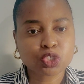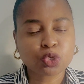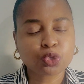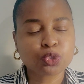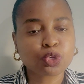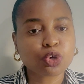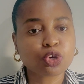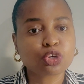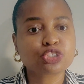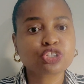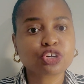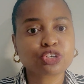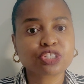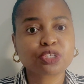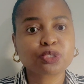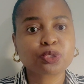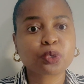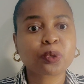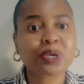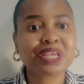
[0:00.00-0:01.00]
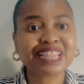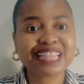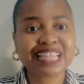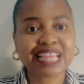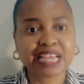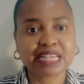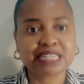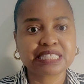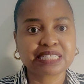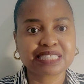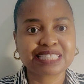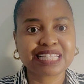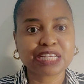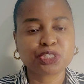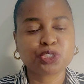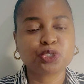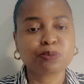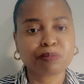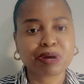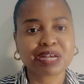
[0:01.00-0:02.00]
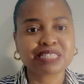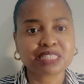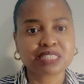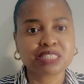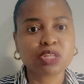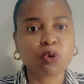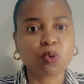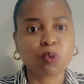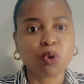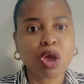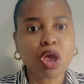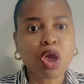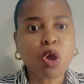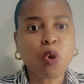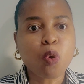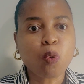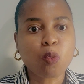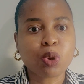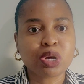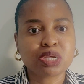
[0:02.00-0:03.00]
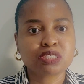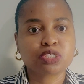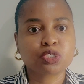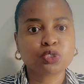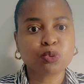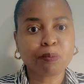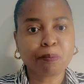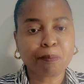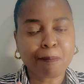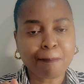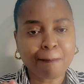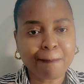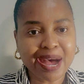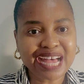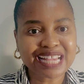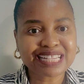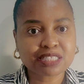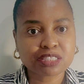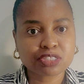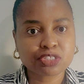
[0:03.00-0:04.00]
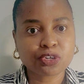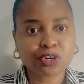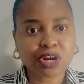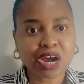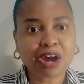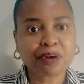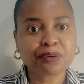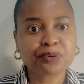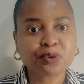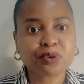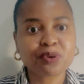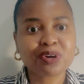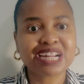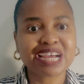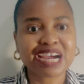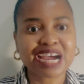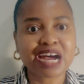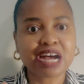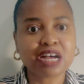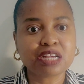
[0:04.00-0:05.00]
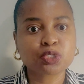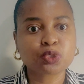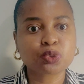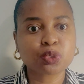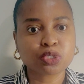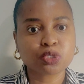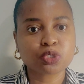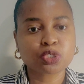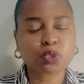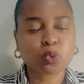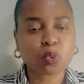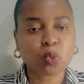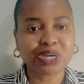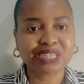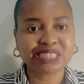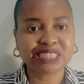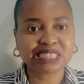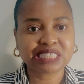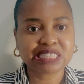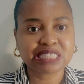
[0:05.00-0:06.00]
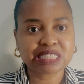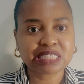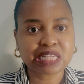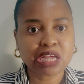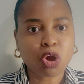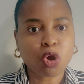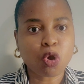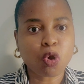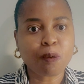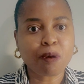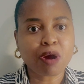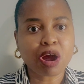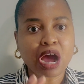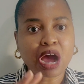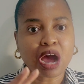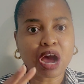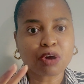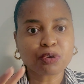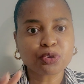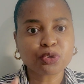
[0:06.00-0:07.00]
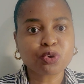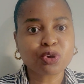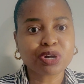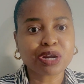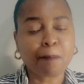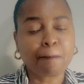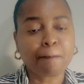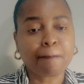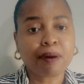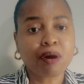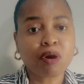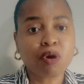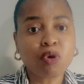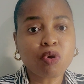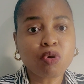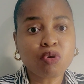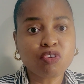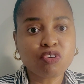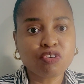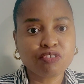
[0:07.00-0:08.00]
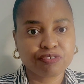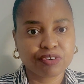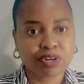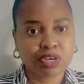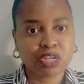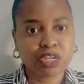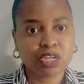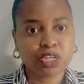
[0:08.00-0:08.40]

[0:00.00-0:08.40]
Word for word: So those are the three things that you must know. Once you master how you're going to answer those questions or how you're going to prove